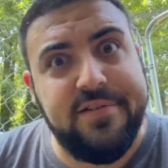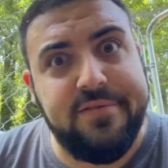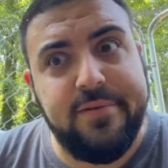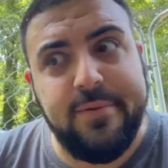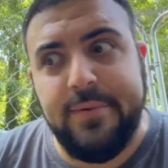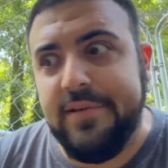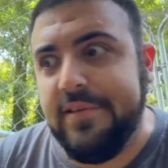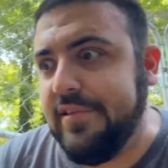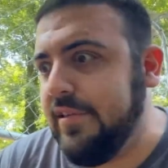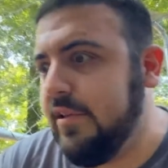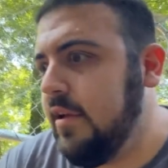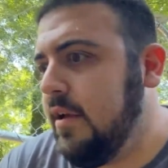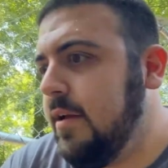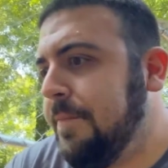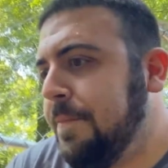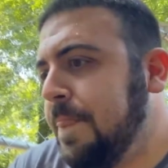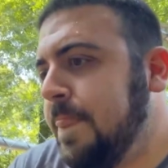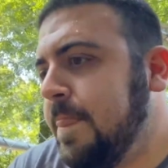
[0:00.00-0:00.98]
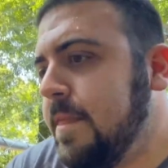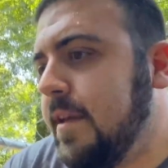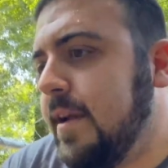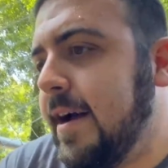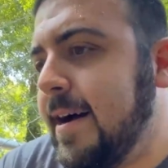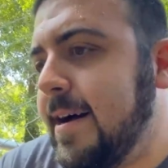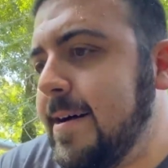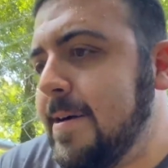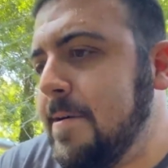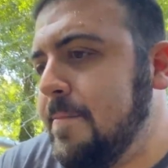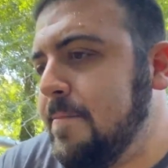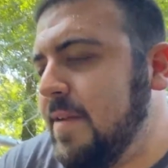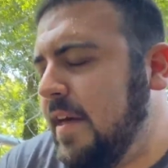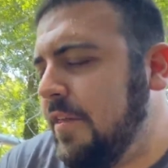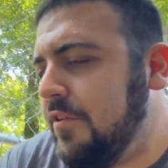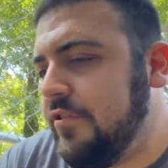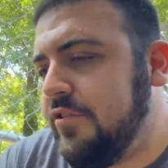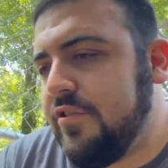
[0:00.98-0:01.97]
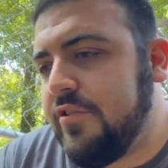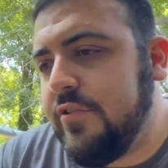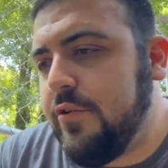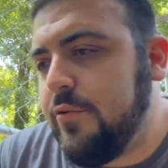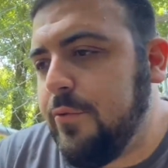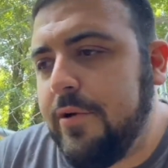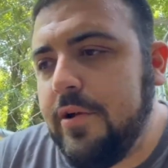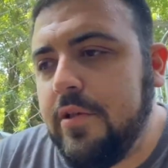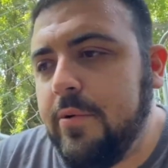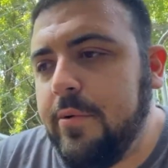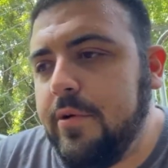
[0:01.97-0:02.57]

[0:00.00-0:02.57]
toys. But yeah, they're really,